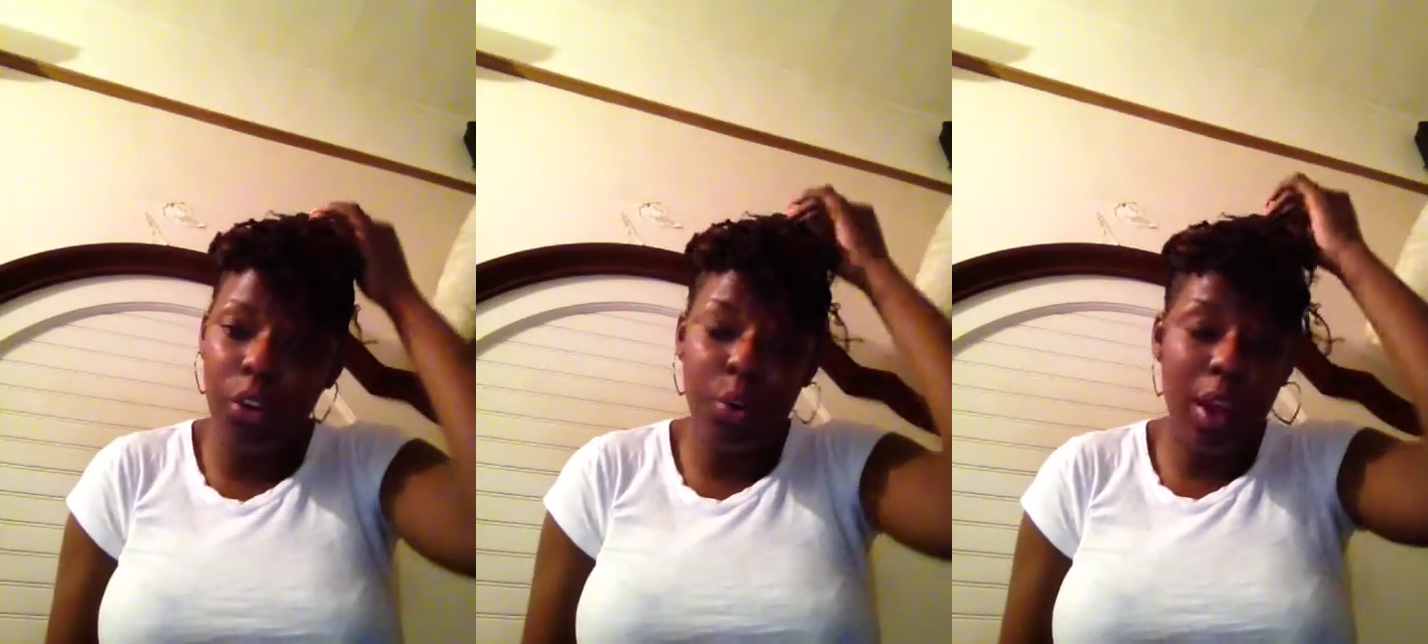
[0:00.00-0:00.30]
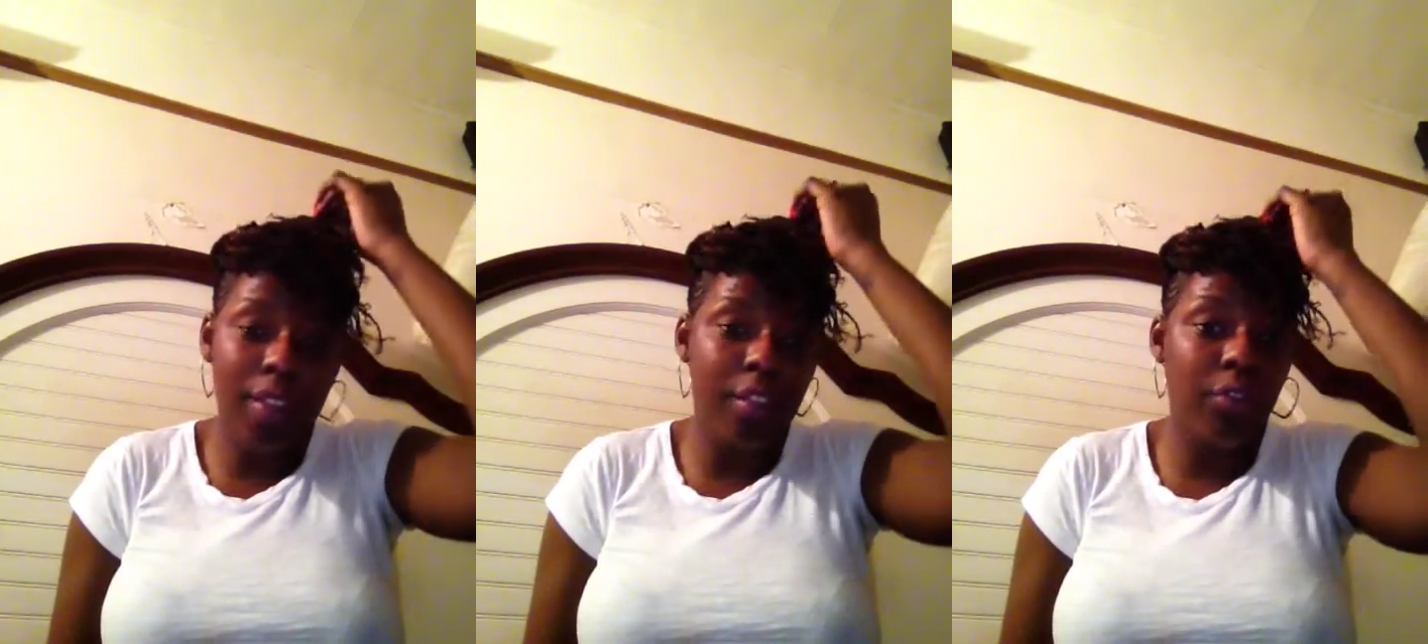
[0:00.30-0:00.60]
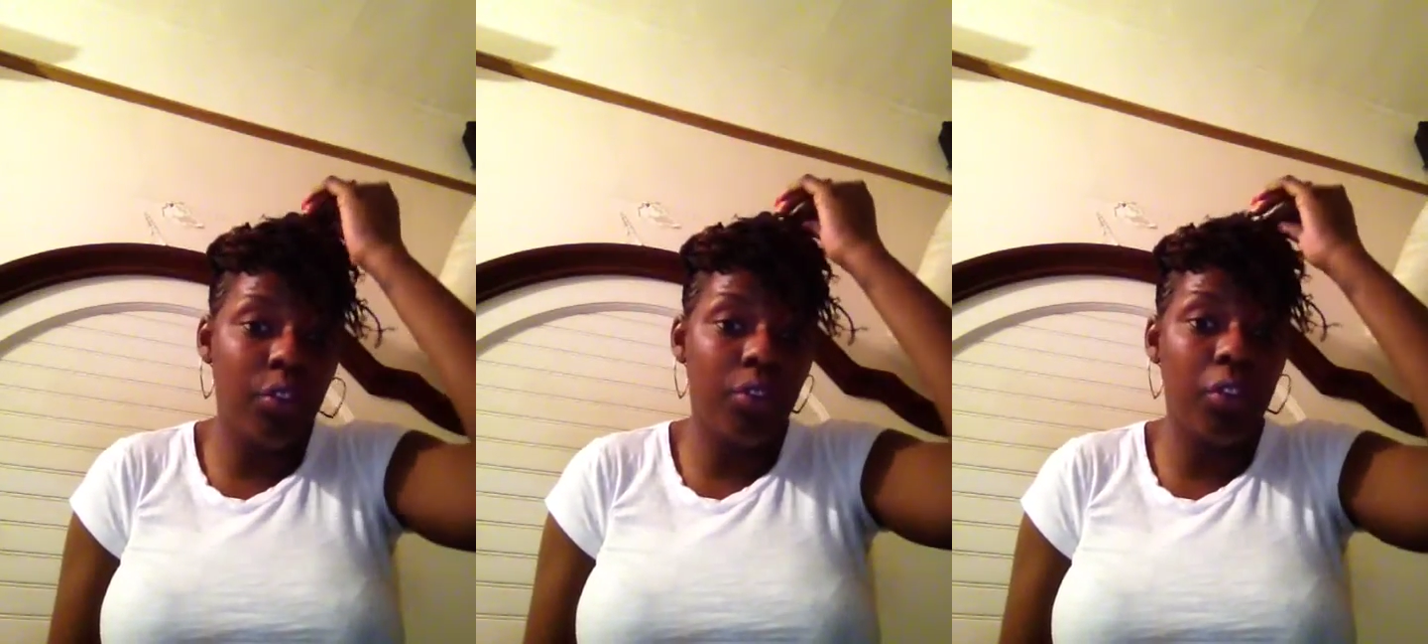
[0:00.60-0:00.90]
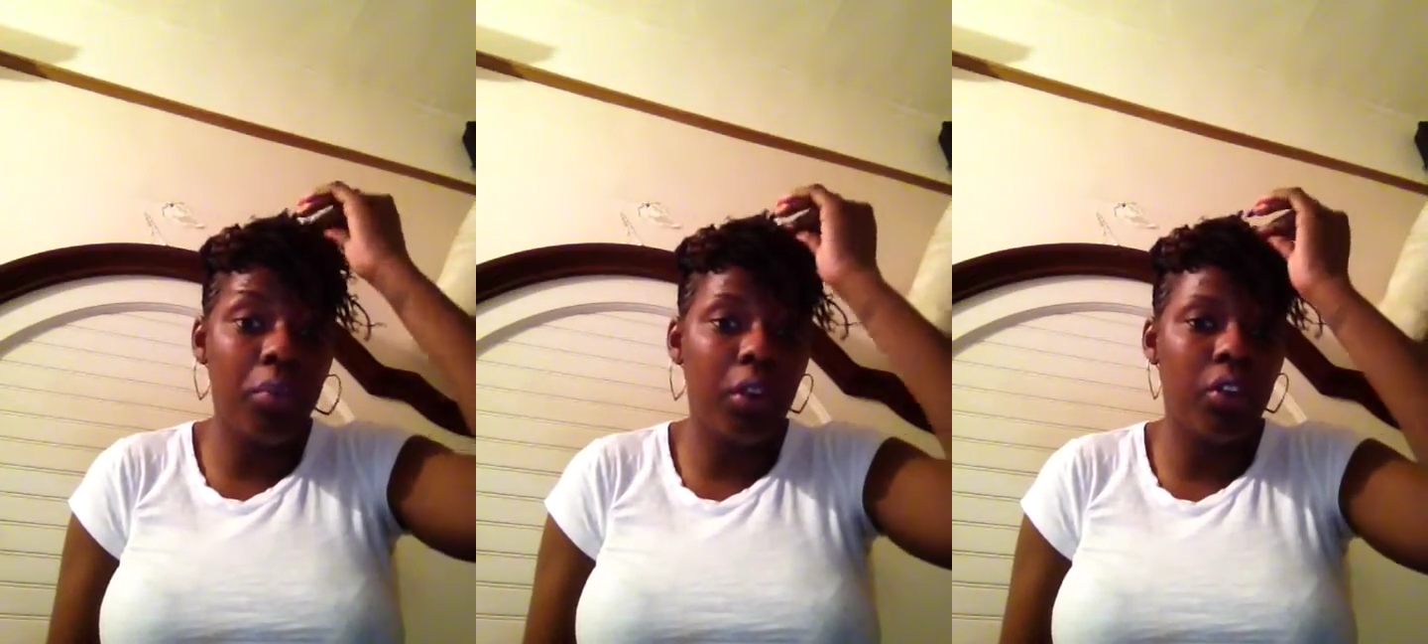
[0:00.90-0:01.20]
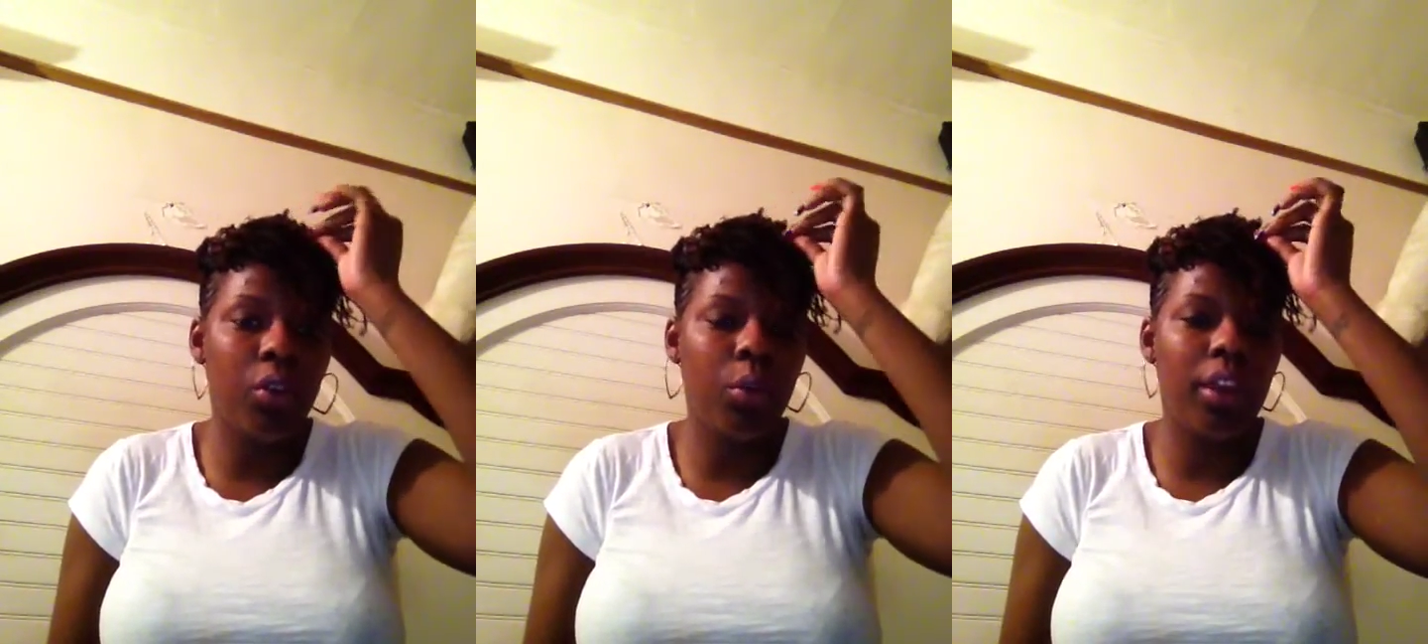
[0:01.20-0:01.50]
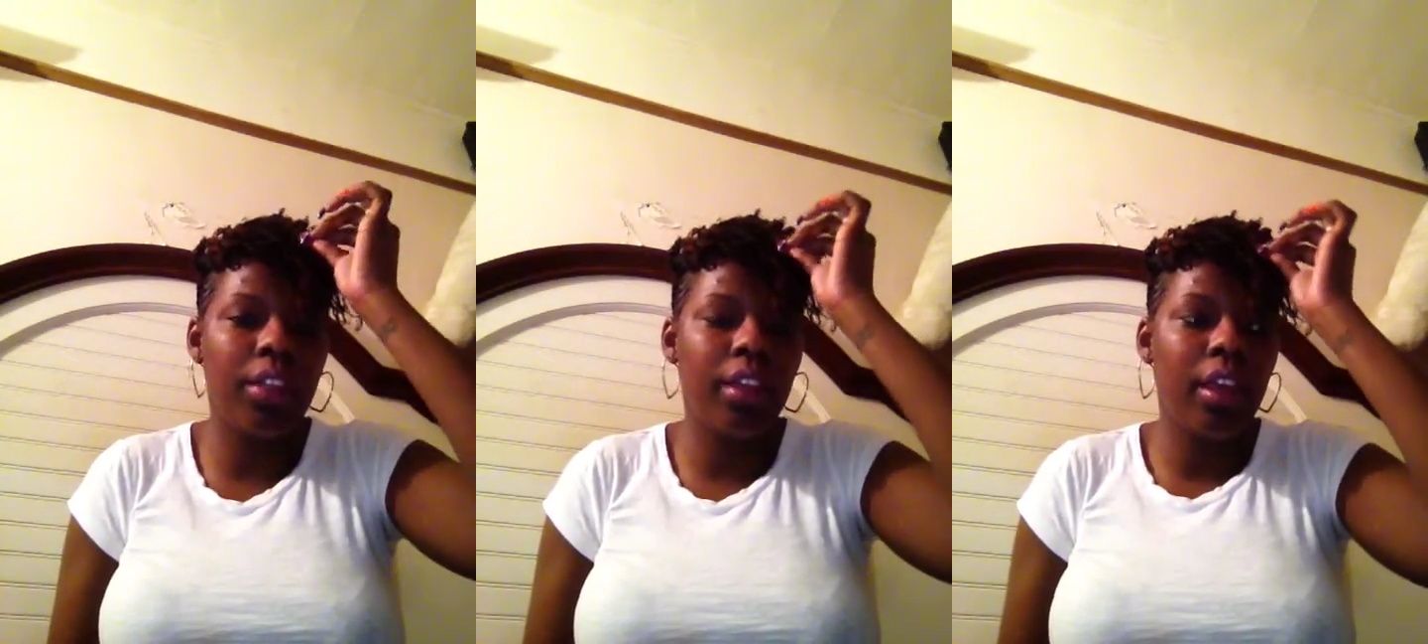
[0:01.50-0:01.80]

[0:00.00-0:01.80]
you guys, if you're familiar with,